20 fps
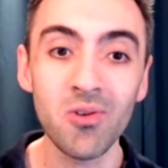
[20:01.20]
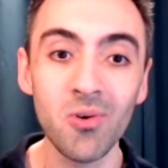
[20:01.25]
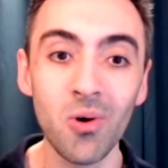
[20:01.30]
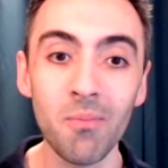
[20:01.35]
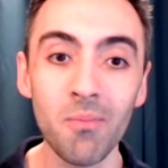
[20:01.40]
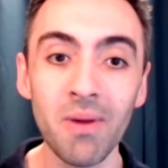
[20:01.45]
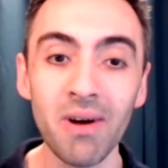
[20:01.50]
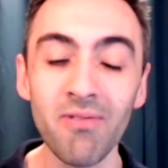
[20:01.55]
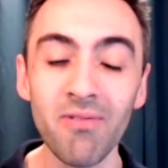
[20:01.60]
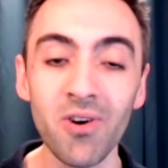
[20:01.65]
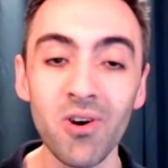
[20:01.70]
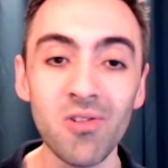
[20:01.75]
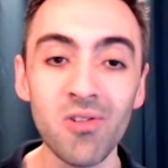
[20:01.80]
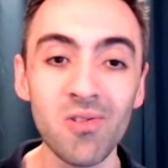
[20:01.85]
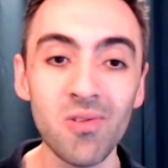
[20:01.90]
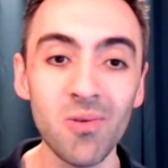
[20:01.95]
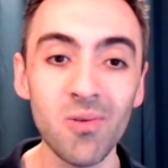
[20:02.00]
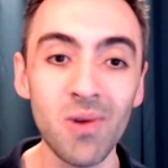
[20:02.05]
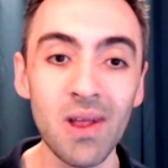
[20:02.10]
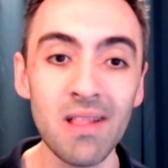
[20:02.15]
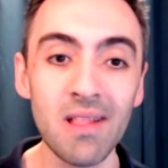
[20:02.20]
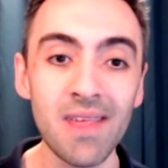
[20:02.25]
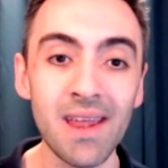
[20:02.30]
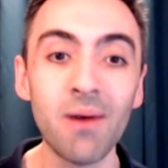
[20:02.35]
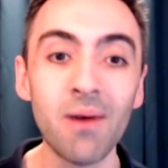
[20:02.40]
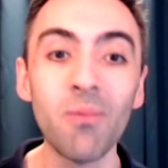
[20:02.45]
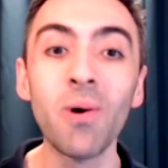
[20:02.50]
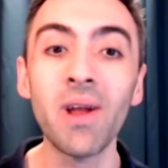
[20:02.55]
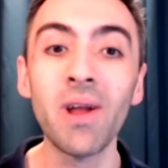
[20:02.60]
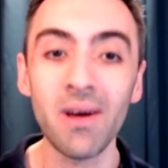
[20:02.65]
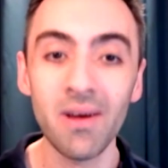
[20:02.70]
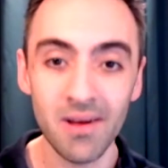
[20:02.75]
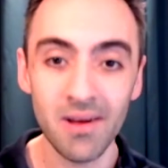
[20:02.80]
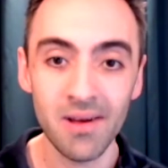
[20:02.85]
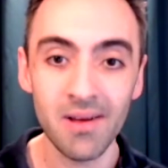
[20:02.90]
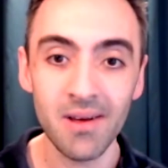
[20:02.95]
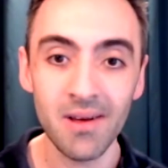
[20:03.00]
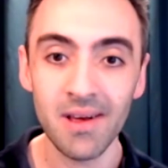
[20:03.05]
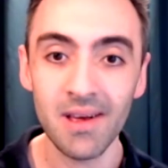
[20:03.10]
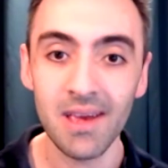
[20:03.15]
are my first students and I want to
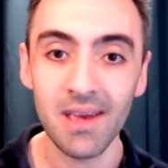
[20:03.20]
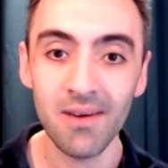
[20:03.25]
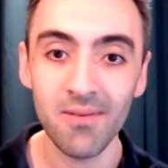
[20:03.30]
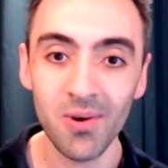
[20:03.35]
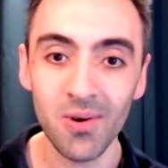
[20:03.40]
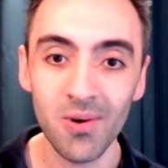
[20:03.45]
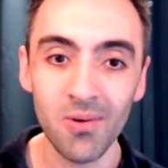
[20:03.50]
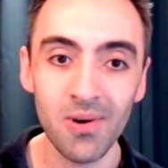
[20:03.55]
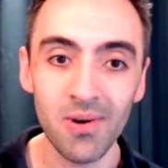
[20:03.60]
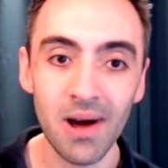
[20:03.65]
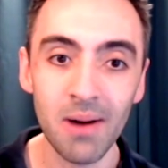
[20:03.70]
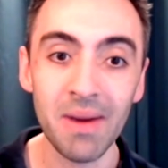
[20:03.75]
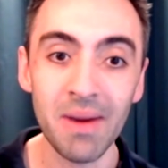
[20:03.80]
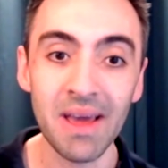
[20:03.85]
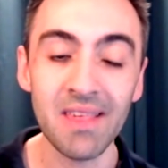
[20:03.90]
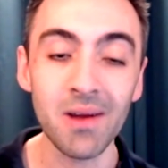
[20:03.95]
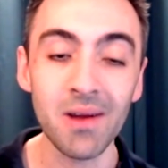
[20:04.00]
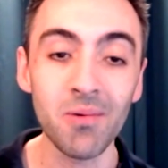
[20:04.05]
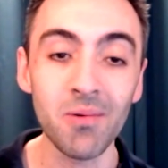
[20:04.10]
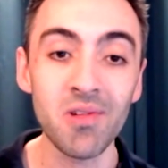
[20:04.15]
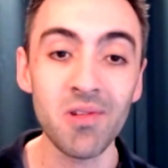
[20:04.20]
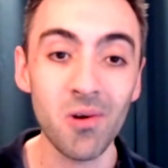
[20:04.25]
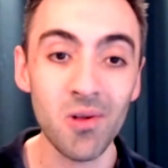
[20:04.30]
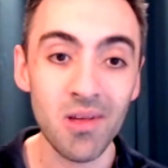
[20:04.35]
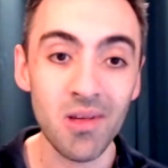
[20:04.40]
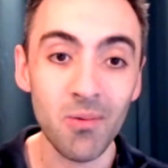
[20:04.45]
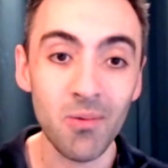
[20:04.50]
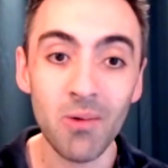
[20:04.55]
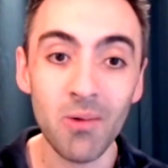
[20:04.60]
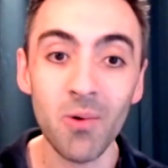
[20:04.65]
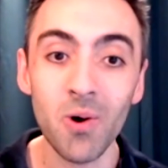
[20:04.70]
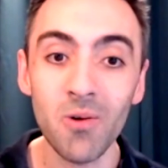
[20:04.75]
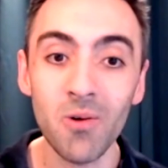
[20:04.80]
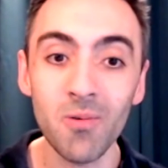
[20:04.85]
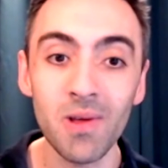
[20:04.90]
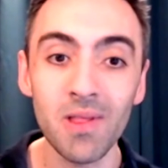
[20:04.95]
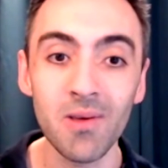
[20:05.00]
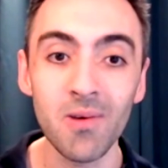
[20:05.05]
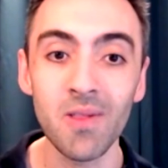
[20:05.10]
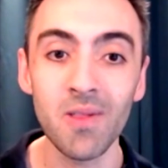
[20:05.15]
give you amazing results. I want to work
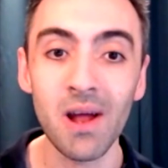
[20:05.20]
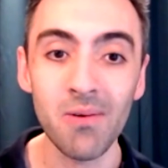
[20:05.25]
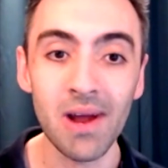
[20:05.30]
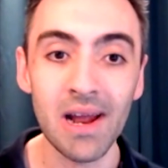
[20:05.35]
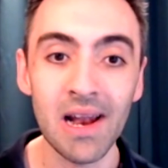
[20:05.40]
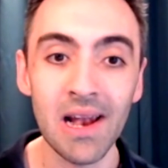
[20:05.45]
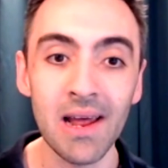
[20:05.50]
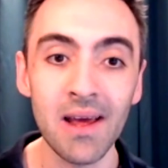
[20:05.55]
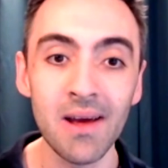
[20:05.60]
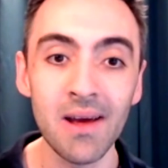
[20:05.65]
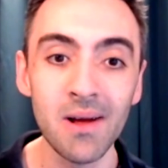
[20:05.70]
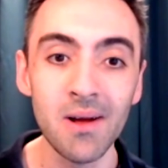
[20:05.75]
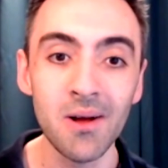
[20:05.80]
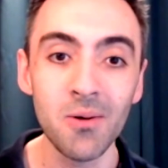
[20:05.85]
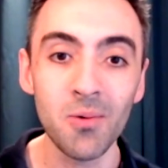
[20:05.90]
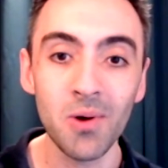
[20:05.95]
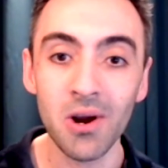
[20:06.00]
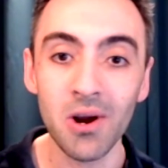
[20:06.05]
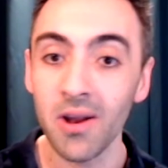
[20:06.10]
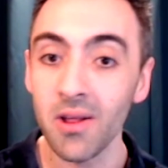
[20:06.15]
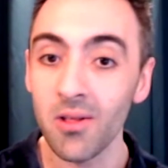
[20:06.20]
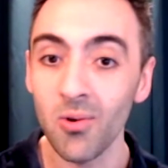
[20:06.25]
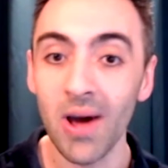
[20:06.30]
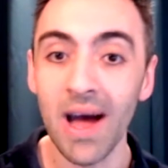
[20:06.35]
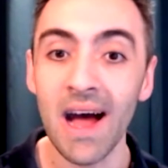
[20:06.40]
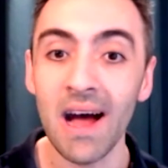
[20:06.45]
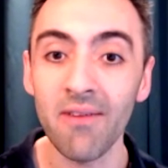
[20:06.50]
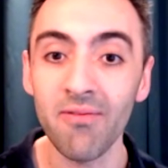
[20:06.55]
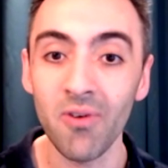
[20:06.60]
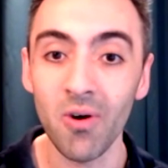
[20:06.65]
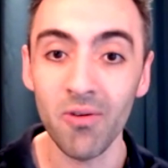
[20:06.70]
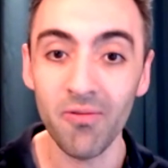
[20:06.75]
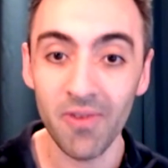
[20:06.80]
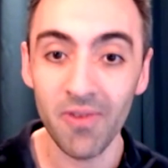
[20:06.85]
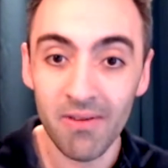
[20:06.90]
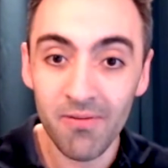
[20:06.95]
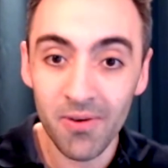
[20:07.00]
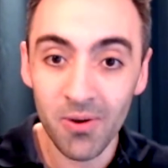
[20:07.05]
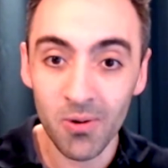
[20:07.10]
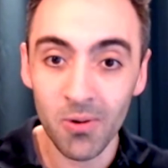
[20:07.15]
with you directly. We're going to do half off
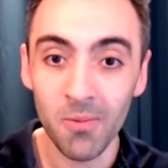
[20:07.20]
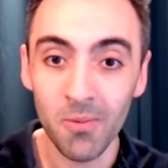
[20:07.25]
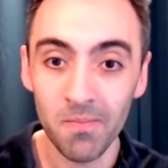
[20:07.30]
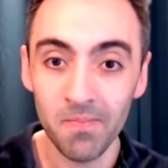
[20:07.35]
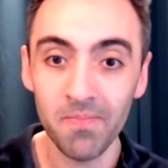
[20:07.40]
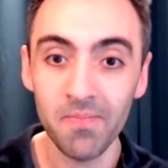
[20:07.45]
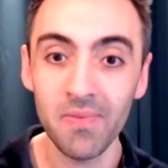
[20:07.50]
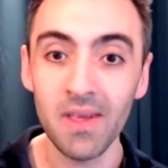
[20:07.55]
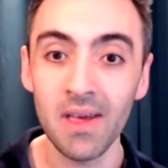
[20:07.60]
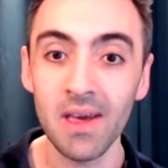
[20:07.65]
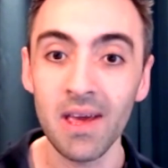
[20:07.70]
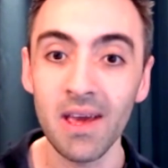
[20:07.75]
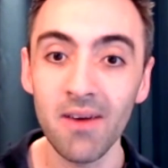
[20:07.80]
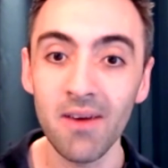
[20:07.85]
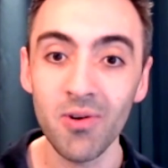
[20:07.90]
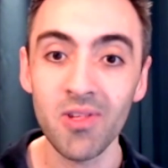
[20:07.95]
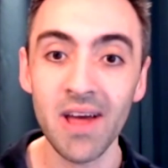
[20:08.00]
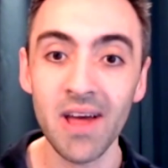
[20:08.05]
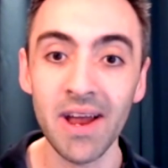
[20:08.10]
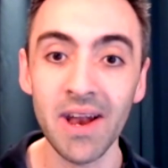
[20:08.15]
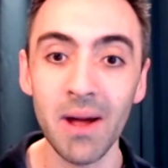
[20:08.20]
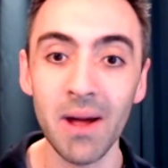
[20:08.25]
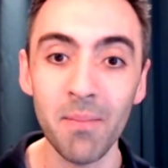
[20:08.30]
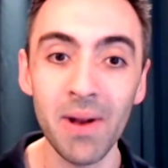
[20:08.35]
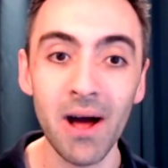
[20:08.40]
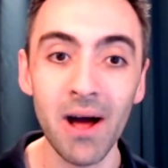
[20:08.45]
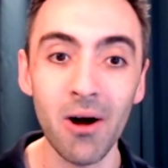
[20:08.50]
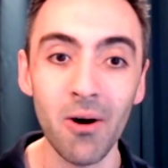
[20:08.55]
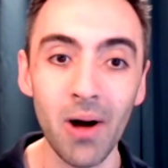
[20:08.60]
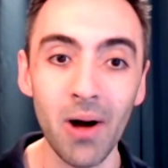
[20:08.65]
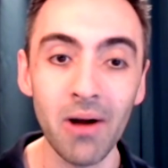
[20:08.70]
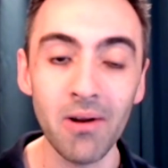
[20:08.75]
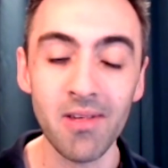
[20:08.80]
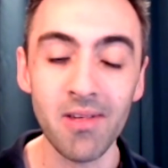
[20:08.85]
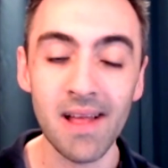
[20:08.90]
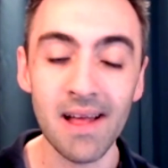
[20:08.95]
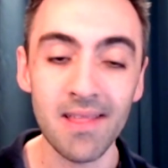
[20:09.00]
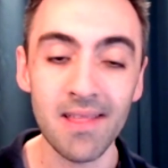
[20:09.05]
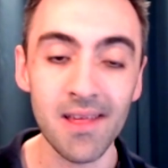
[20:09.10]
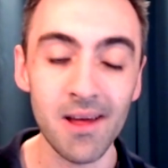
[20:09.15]
if you sign up now. How does
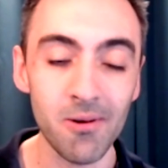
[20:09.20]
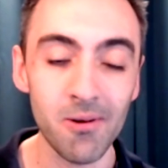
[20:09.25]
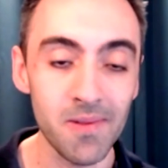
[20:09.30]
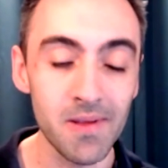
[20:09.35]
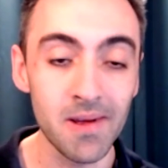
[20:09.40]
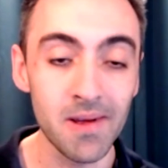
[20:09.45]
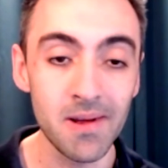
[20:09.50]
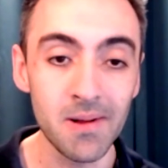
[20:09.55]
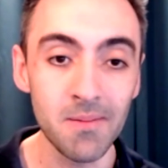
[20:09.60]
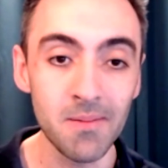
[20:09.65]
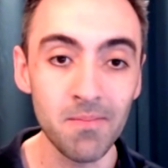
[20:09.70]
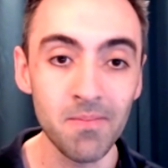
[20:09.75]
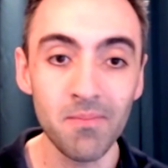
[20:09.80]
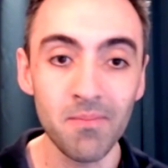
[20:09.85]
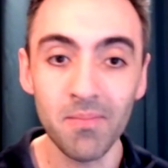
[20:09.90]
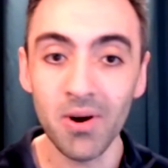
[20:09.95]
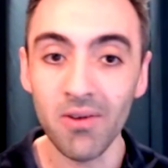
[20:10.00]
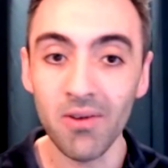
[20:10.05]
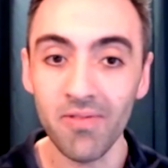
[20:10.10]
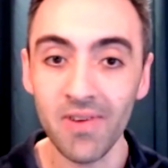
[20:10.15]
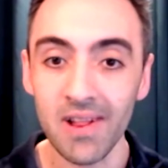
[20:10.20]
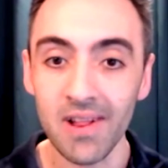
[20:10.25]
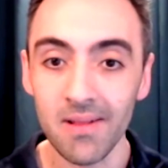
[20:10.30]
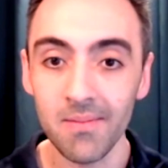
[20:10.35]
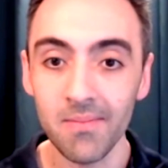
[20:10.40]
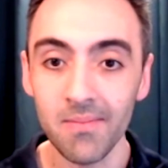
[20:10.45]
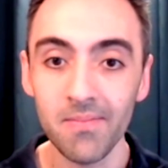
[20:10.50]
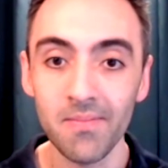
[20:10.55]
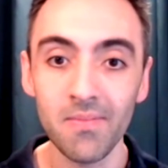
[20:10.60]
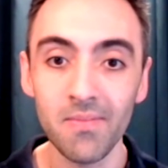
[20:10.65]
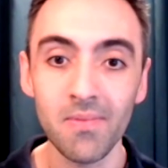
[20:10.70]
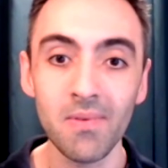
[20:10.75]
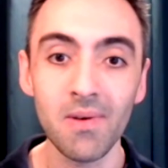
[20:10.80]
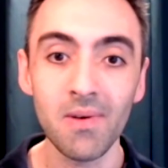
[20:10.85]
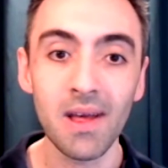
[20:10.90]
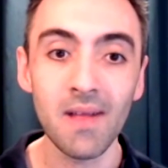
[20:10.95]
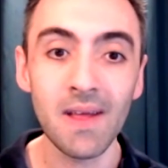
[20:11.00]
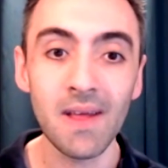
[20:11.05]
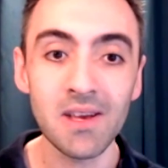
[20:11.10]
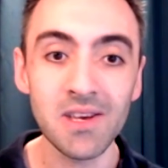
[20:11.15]
that sound? Perfect.
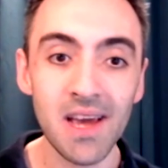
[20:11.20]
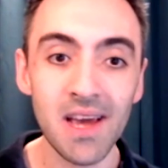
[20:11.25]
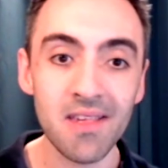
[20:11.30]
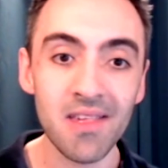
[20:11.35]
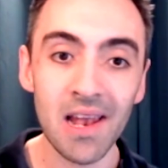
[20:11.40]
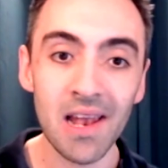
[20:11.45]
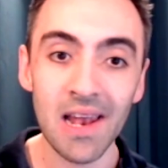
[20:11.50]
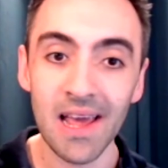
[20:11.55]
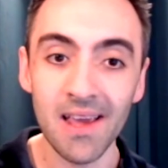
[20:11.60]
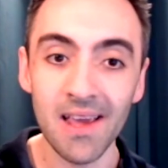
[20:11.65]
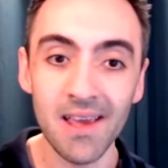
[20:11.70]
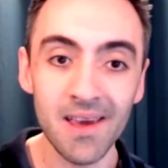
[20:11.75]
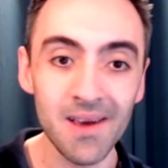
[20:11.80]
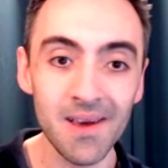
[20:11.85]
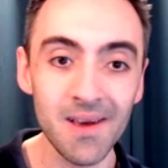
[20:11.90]
And then she has a link.